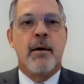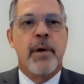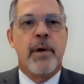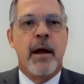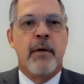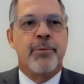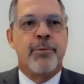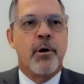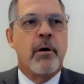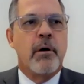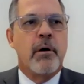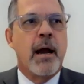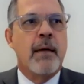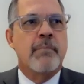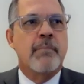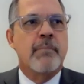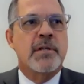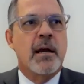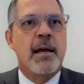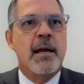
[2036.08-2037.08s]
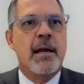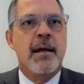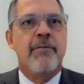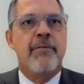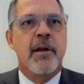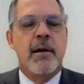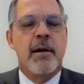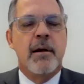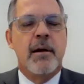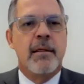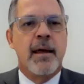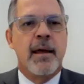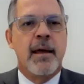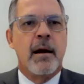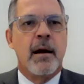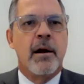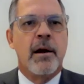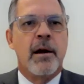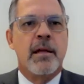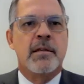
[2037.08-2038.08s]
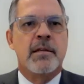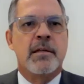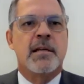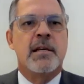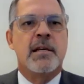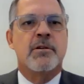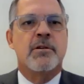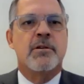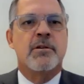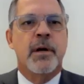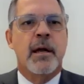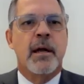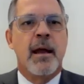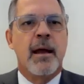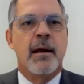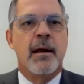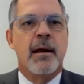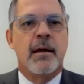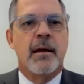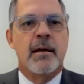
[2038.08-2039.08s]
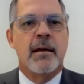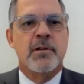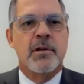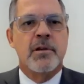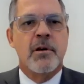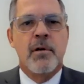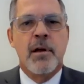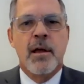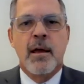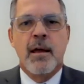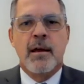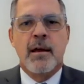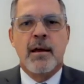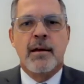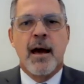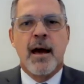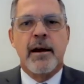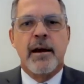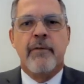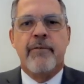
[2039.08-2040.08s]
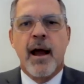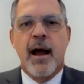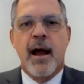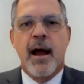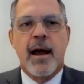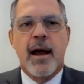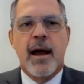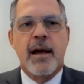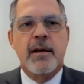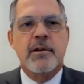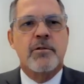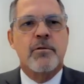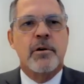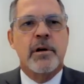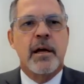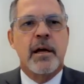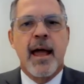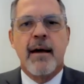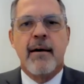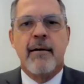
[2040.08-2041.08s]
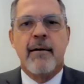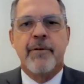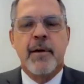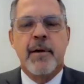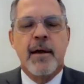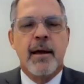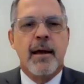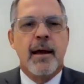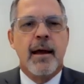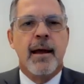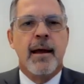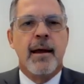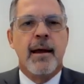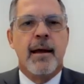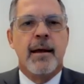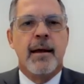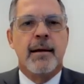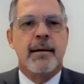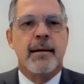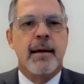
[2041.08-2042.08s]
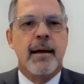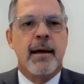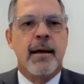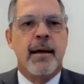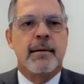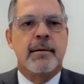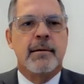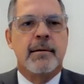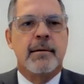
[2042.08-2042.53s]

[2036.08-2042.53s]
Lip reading: we have programs at EVIT that is diesel mechanic. And so not every high school can have a